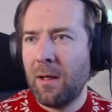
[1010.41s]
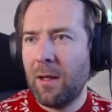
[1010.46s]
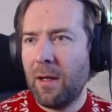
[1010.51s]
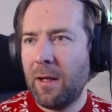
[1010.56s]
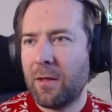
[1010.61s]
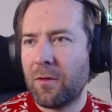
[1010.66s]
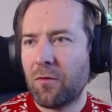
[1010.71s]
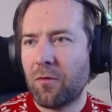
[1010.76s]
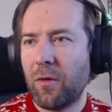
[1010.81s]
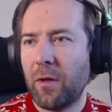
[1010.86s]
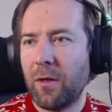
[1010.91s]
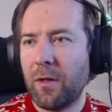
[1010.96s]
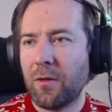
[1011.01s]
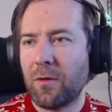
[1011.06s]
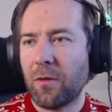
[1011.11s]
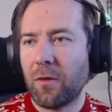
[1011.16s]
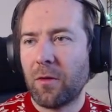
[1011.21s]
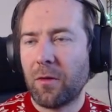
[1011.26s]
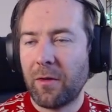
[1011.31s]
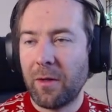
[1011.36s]
Let's run this
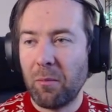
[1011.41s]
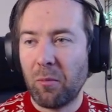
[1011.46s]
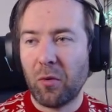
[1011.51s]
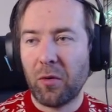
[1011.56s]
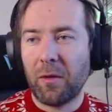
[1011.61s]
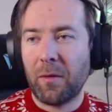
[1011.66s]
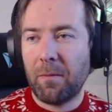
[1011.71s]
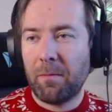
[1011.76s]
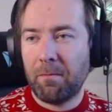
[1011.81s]
on our input.